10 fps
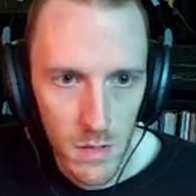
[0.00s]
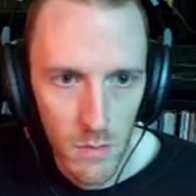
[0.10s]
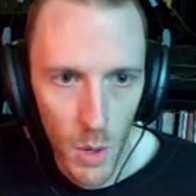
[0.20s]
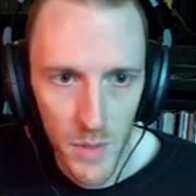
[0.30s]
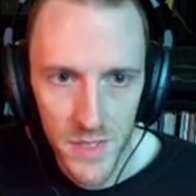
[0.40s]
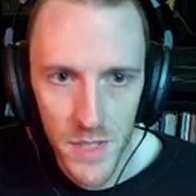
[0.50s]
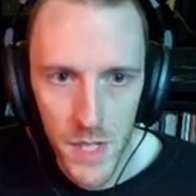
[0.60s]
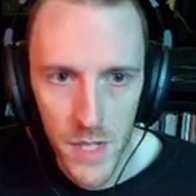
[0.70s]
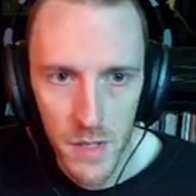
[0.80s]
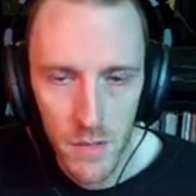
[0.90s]
what we
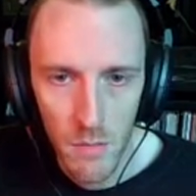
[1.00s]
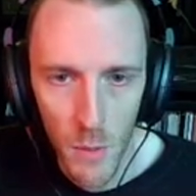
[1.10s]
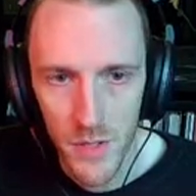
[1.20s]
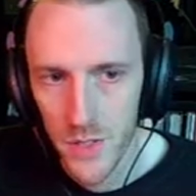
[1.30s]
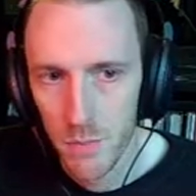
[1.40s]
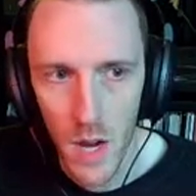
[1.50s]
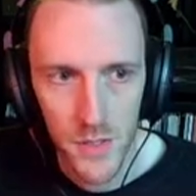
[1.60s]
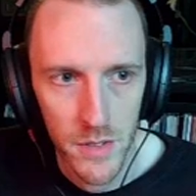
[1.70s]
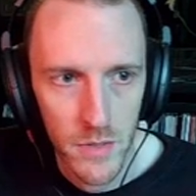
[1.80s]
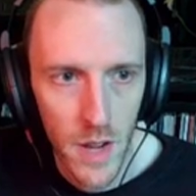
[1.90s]
see when we just
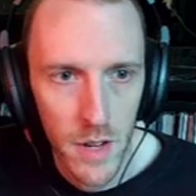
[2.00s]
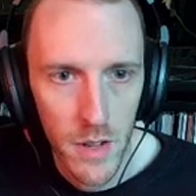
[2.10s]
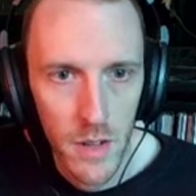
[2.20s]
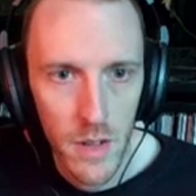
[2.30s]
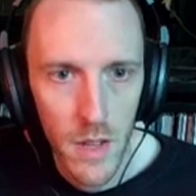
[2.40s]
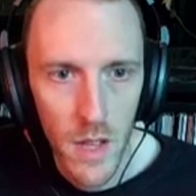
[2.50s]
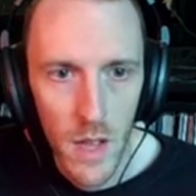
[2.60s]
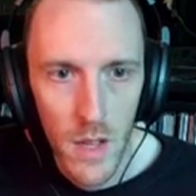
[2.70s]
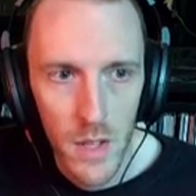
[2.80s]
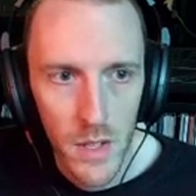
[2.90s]
browse in Finder.
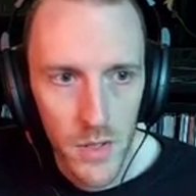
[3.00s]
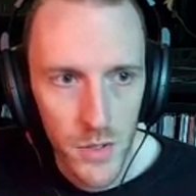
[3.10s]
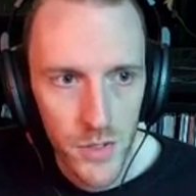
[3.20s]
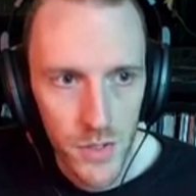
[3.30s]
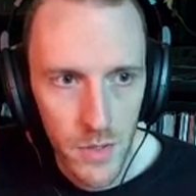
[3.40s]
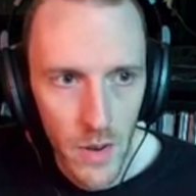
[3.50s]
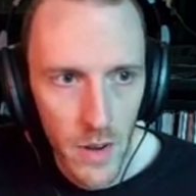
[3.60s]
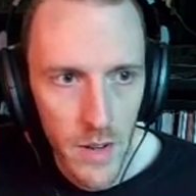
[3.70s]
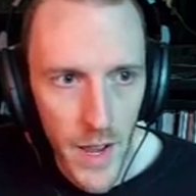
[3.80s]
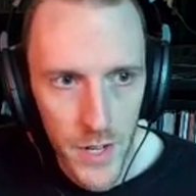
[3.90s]
So it's just a
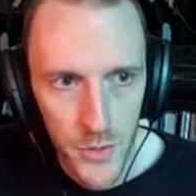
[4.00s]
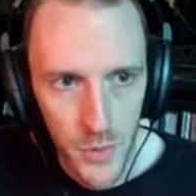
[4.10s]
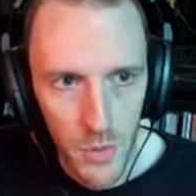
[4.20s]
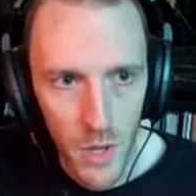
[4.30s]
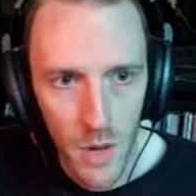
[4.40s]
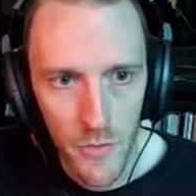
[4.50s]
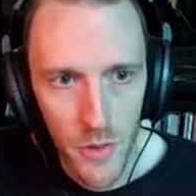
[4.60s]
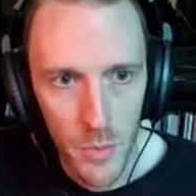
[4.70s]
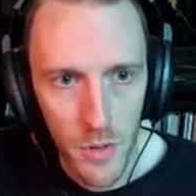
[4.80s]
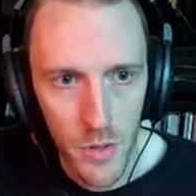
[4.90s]
very natural,
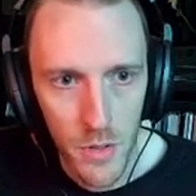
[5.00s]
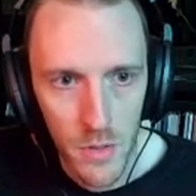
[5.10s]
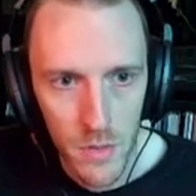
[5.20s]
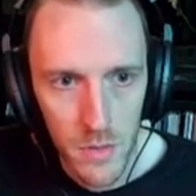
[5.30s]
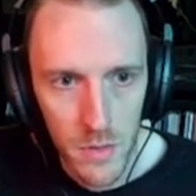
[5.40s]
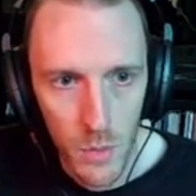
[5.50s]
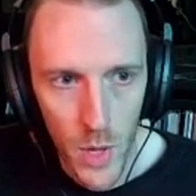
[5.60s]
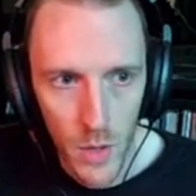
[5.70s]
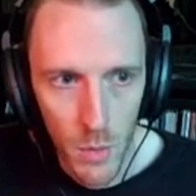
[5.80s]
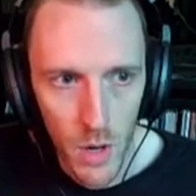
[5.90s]
comfortable way
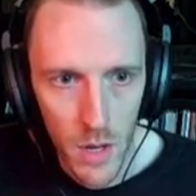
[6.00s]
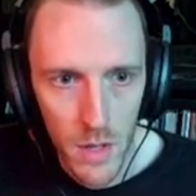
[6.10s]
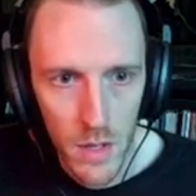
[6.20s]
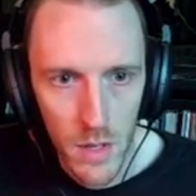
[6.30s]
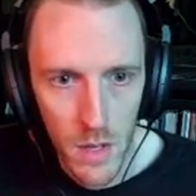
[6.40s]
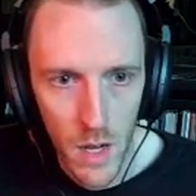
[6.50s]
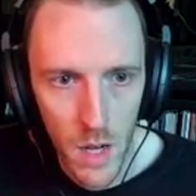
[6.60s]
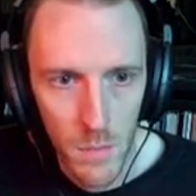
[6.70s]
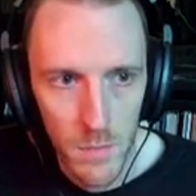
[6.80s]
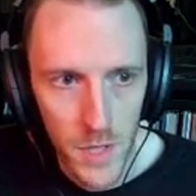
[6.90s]
to work.
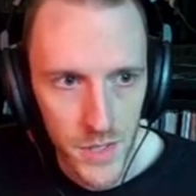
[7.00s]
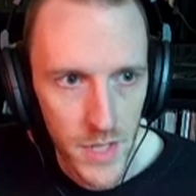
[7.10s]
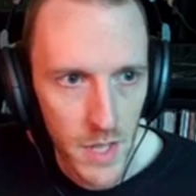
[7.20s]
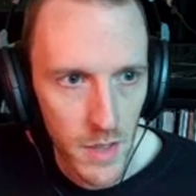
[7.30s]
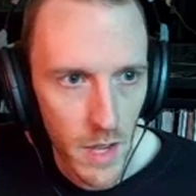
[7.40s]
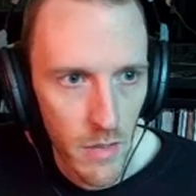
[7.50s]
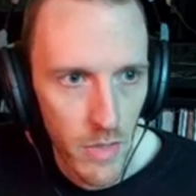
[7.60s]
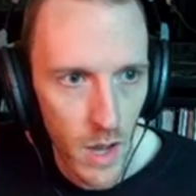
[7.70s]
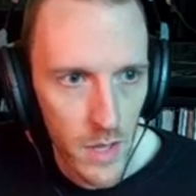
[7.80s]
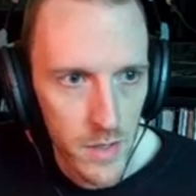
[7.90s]
Um, doesn't take a lot of
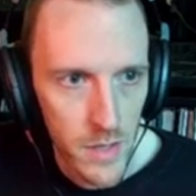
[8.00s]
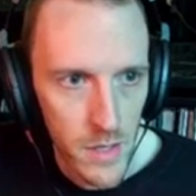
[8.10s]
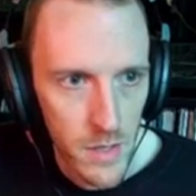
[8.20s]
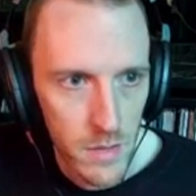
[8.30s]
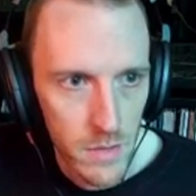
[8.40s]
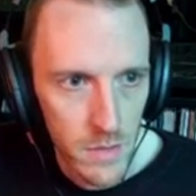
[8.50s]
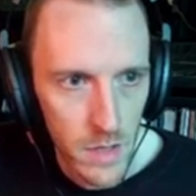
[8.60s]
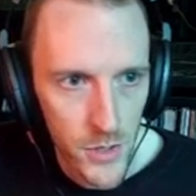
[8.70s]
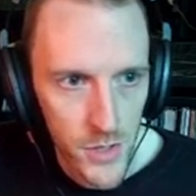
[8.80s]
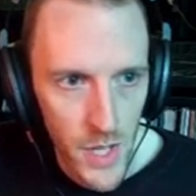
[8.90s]
thought to
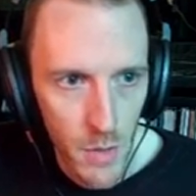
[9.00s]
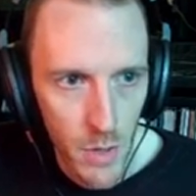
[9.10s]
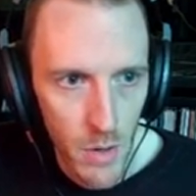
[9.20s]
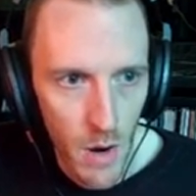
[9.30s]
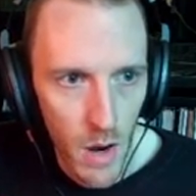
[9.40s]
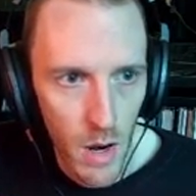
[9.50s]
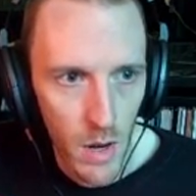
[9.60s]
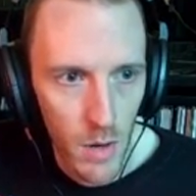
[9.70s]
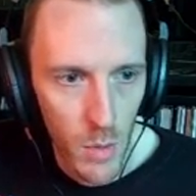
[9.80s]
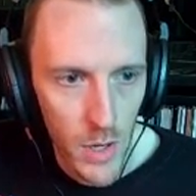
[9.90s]
understand where you
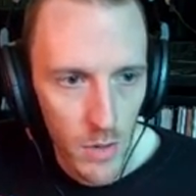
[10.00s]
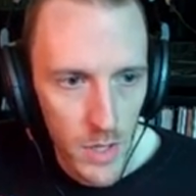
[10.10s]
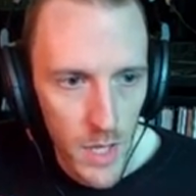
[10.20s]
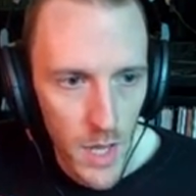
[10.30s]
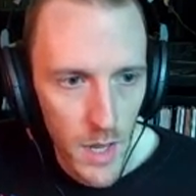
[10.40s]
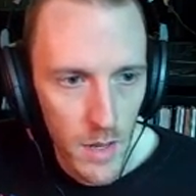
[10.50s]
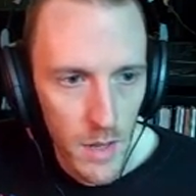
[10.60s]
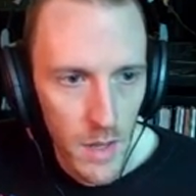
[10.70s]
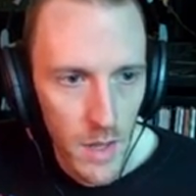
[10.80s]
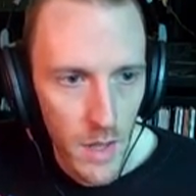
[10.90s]
are, what you're looking at.
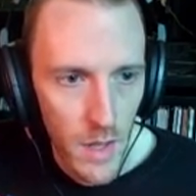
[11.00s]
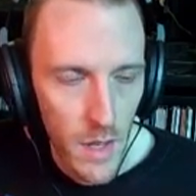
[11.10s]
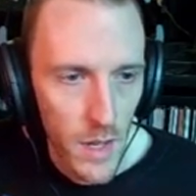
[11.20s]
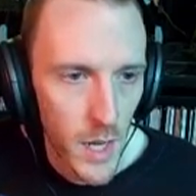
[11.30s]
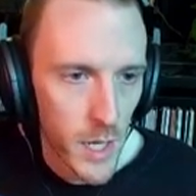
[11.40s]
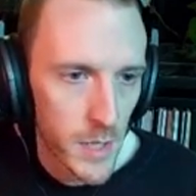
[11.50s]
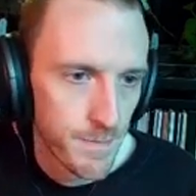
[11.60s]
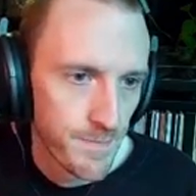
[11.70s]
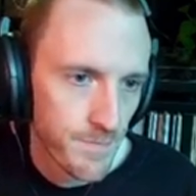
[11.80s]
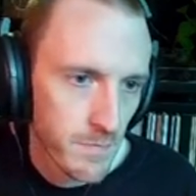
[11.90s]

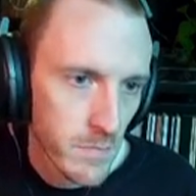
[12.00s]
Um,